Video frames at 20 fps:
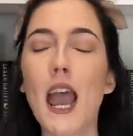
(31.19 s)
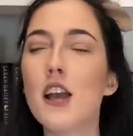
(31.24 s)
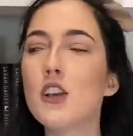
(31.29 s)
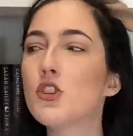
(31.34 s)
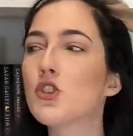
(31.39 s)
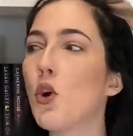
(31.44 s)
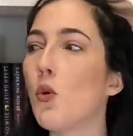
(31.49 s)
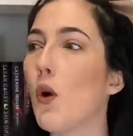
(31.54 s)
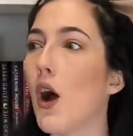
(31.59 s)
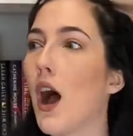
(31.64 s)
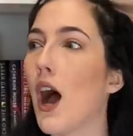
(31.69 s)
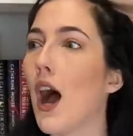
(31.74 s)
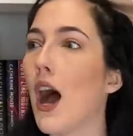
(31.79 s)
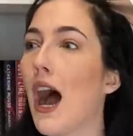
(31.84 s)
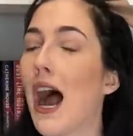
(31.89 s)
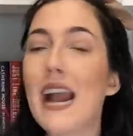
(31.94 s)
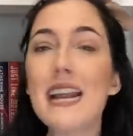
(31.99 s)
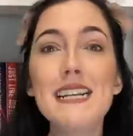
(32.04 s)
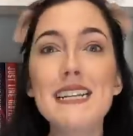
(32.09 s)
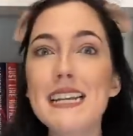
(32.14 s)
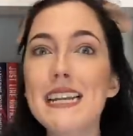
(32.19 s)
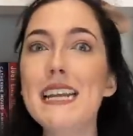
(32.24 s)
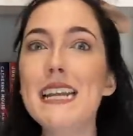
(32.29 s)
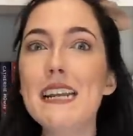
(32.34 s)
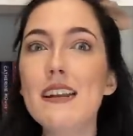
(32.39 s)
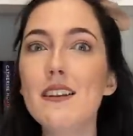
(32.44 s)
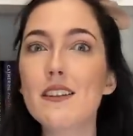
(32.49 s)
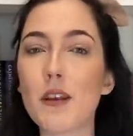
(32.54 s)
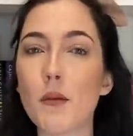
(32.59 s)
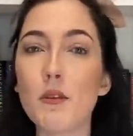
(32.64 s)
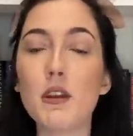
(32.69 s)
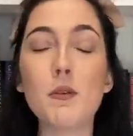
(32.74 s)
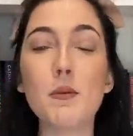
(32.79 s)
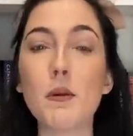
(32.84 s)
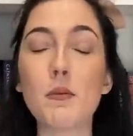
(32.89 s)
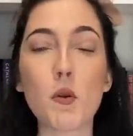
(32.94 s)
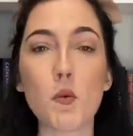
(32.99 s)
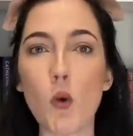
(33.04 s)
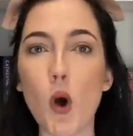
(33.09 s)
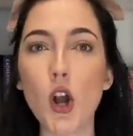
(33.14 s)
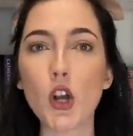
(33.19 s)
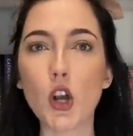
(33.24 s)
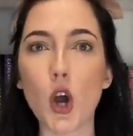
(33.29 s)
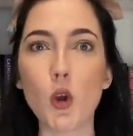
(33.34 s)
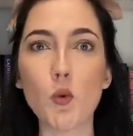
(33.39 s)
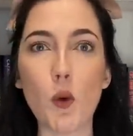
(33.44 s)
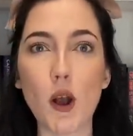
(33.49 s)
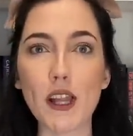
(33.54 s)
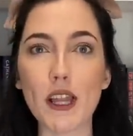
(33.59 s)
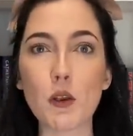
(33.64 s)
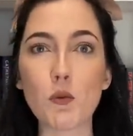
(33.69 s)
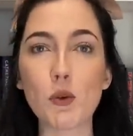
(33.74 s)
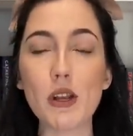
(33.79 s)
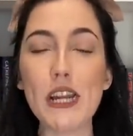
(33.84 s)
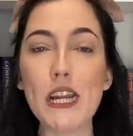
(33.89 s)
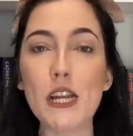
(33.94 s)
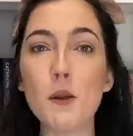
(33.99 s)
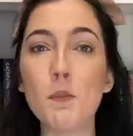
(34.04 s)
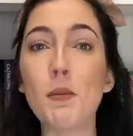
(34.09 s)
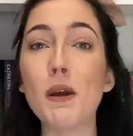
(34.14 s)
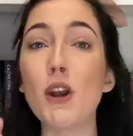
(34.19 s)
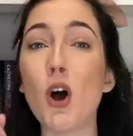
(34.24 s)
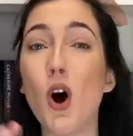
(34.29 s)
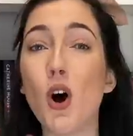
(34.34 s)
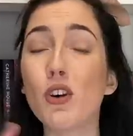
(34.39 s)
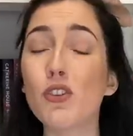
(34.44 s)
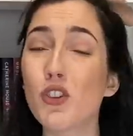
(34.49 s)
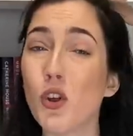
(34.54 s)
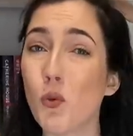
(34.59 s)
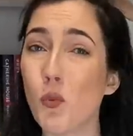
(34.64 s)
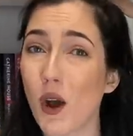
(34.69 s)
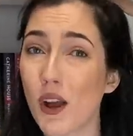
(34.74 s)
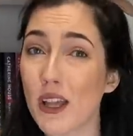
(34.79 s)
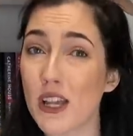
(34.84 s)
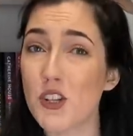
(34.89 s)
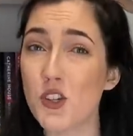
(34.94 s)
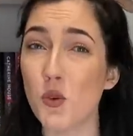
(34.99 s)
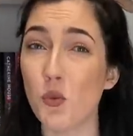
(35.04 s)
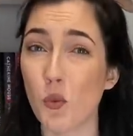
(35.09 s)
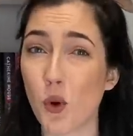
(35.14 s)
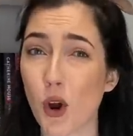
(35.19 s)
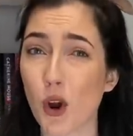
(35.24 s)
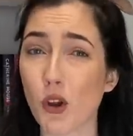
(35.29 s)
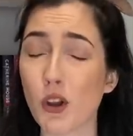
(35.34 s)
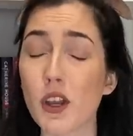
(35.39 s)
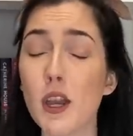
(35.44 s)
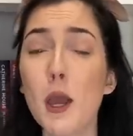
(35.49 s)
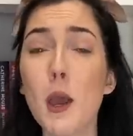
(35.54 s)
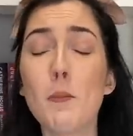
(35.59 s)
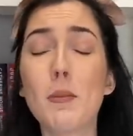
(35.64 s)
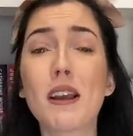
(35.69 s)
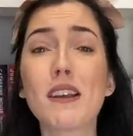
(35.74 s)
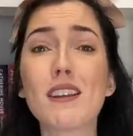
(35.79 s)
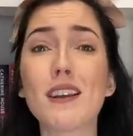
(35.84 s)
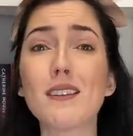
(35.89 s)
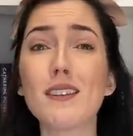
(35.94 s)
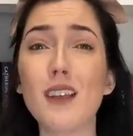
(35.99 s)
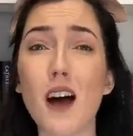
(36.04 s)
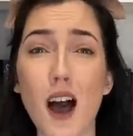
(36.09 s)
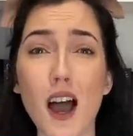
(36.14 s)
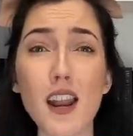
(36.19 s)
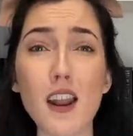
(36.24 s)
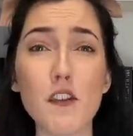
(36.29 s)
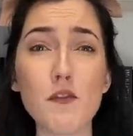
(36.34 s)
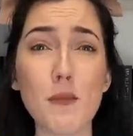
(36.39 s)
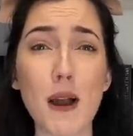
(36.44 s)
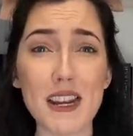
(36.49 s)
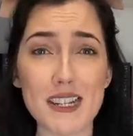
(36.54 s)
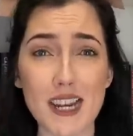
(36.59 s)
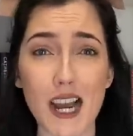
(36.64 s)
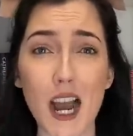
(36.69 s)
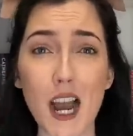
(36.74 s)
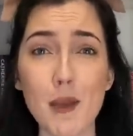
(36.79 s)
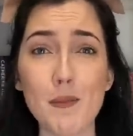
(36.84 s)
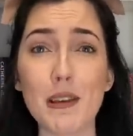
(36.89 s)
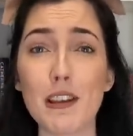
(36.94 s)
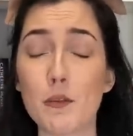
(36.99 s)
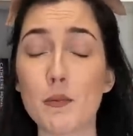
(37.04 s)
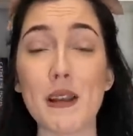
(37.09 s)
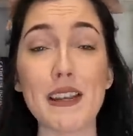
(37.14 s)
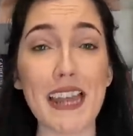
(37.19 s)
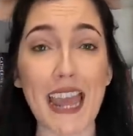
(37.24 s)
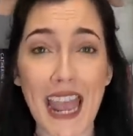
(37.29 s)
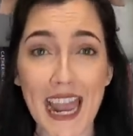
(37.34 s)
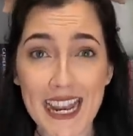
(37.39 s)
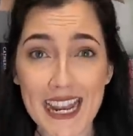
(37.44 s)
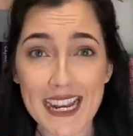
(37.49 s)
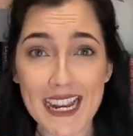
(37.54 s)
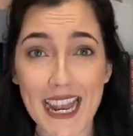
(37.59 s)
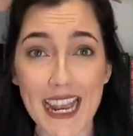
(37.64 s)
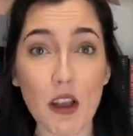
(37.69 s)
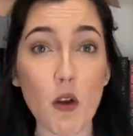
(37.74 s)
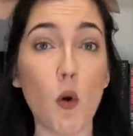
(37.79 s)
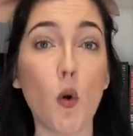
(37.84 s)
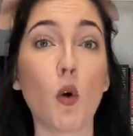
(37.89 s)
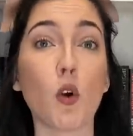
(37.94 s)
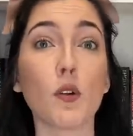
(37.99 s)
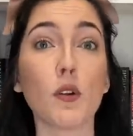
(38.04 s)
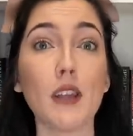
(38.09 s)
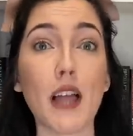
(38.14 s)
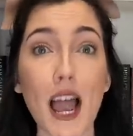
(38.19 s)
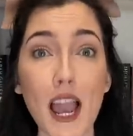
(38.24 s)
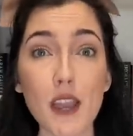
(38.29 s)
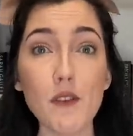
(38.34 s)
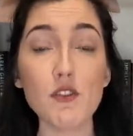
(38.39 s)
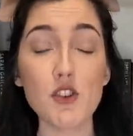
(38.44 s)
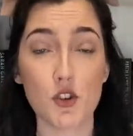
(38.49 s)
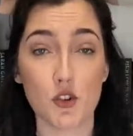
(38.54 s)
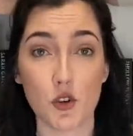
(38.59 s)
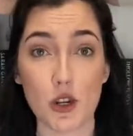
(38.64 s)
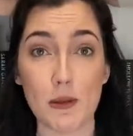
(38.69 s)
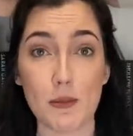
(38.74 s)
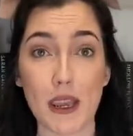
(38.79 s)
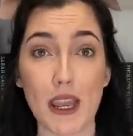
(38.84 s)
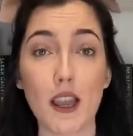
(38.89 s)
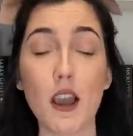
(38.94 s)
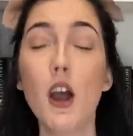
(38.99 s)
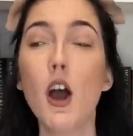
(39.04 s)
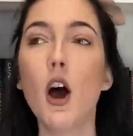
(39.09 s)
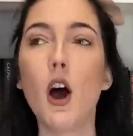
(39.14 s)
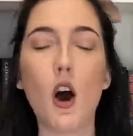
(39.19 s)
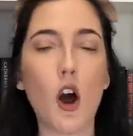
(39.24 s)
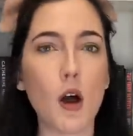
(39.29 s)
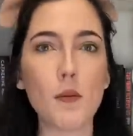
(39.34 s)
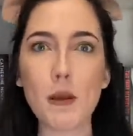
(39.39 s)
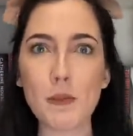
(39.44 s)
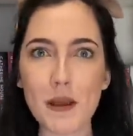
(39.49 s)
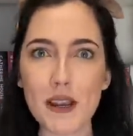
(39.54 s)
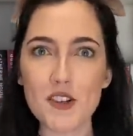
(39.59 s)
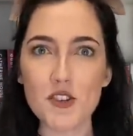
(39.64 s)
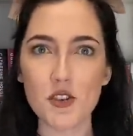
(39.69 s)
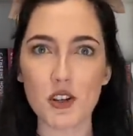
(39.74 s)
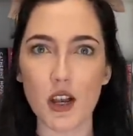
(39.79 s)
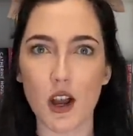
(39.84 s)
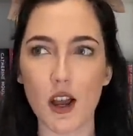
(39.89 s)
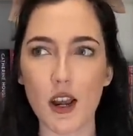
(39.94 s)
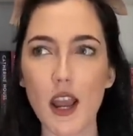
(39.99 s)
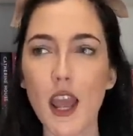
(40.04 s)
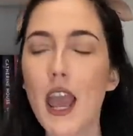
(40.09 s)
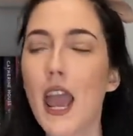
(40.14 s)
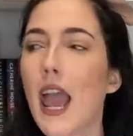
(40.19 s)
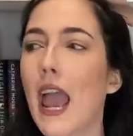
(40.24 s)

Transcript: So I need something to be able to walk on while I read, but also while I do work because a lot of my time is spent editing or live streaming on my Patreon.